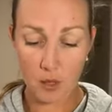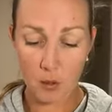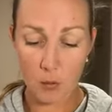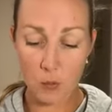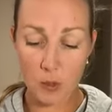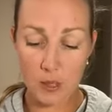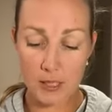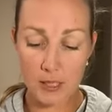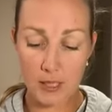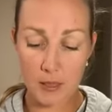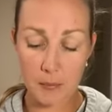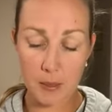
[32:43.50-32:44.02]

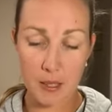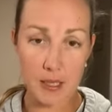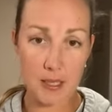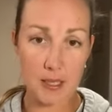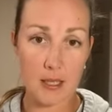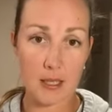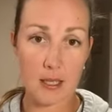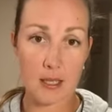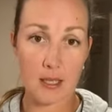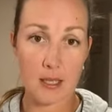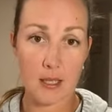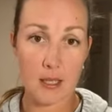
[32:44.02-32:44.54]
what's the
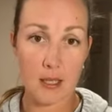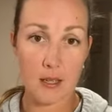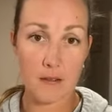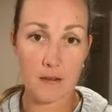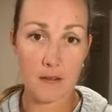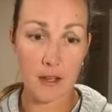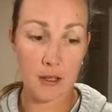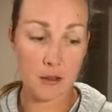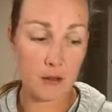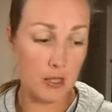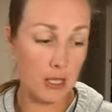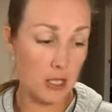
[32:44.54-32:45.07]
best
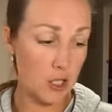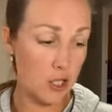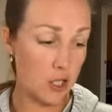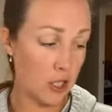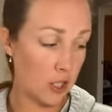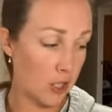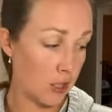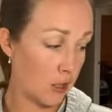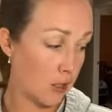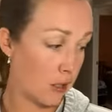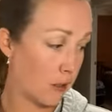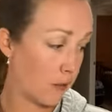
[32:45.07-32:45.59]

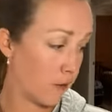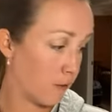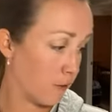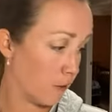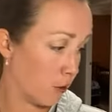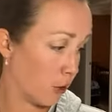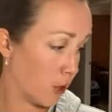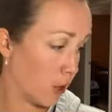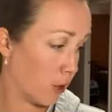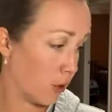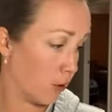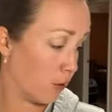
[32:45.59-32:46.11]
foundation
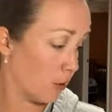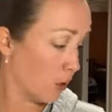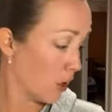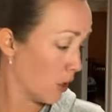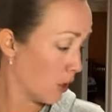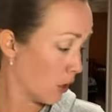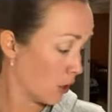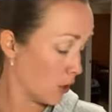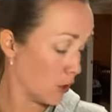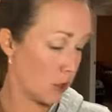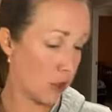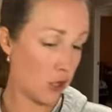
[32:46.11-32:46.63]
for you.
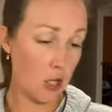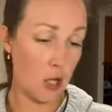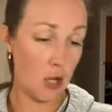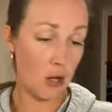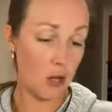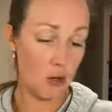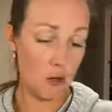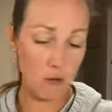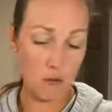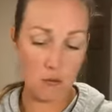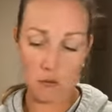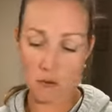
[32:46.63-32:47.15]

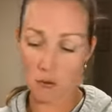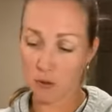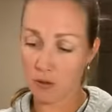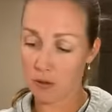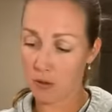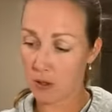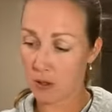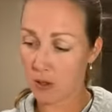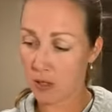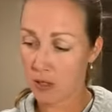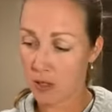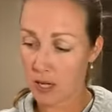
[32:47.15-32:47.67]
So
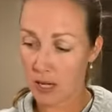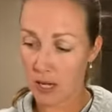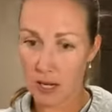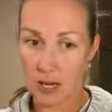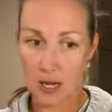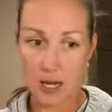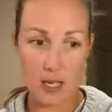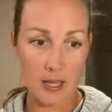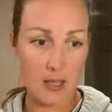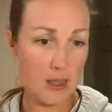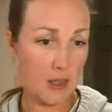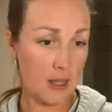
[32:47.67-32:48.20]

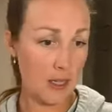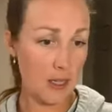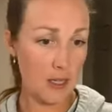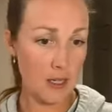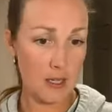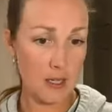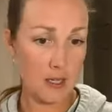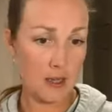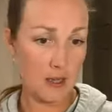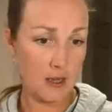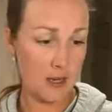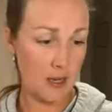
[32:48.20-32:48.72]
I
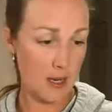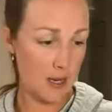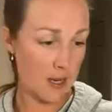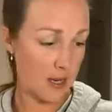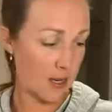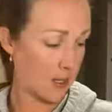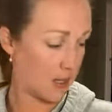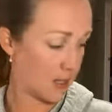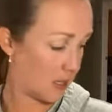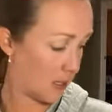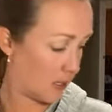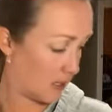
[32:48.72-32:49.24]
think
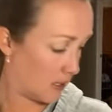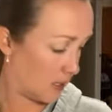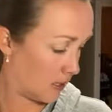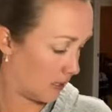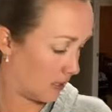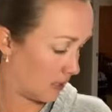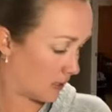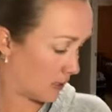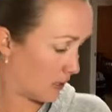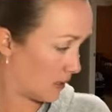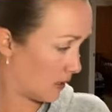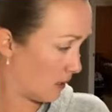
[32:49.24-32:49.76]
that
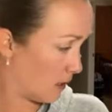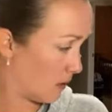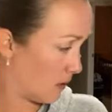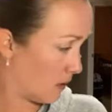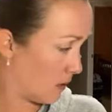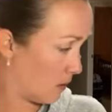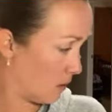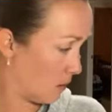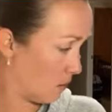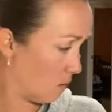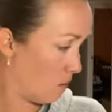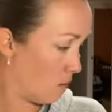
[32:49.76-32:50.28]
is
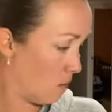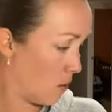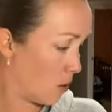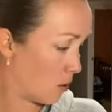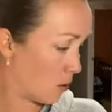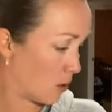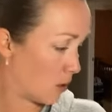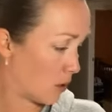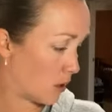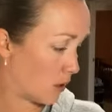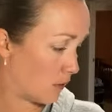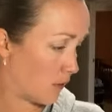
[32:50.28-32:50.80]

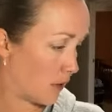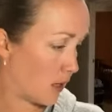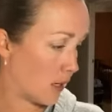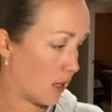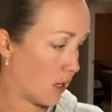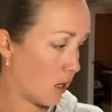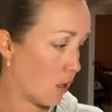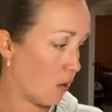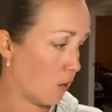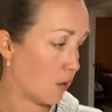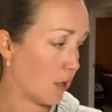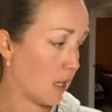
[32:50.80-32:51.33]
most of
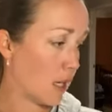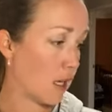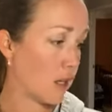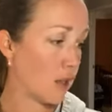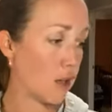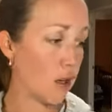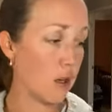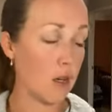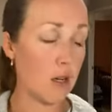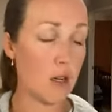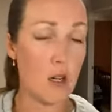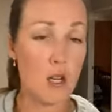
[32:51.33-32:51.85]
it. Oh, the
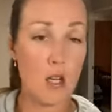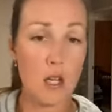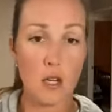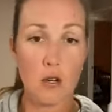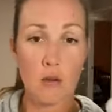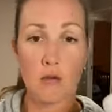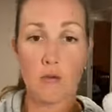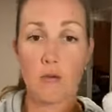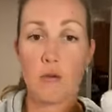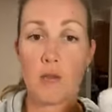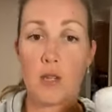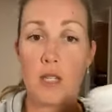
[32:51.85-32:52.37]
other
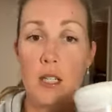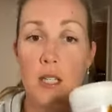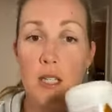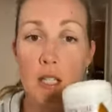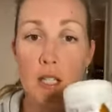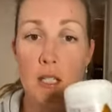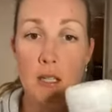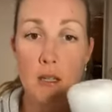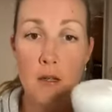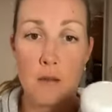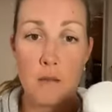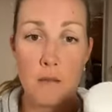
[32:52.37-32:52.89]

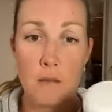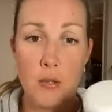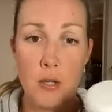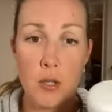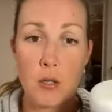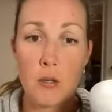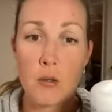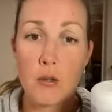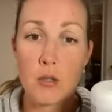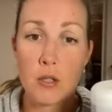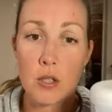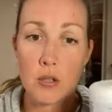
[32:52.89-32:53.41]
really
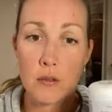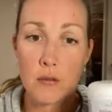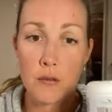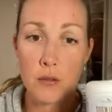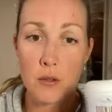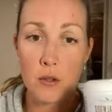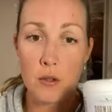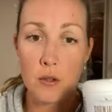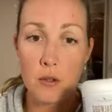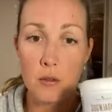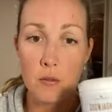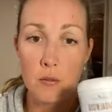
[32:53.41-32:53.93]

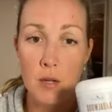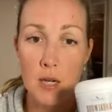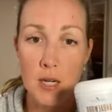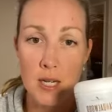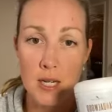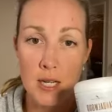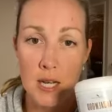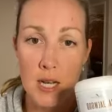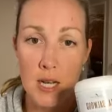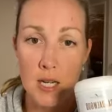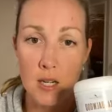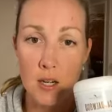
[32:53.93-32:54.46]
beautiful
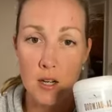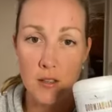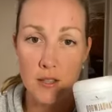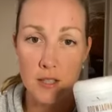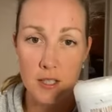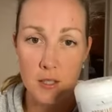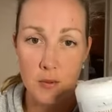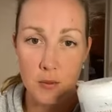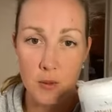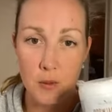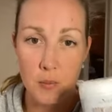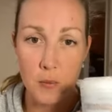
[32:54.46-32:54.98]
one, I got
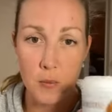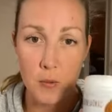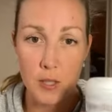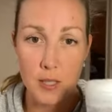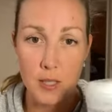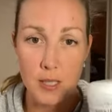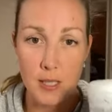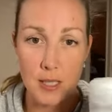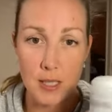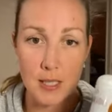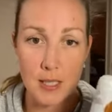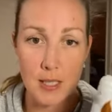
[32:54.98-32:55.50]
this with
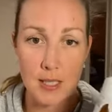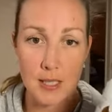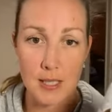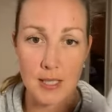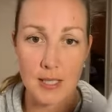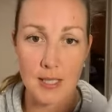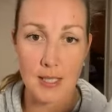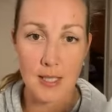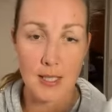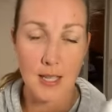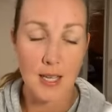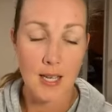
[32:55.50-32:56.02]
points because
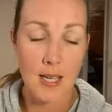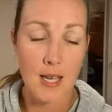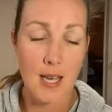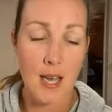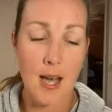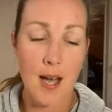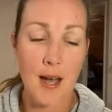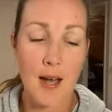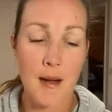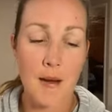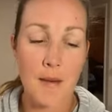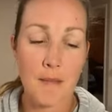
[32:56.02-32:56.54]
it's
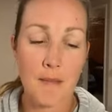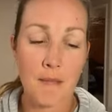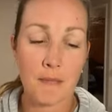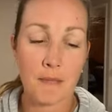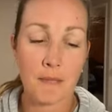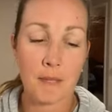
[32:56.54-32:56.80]
a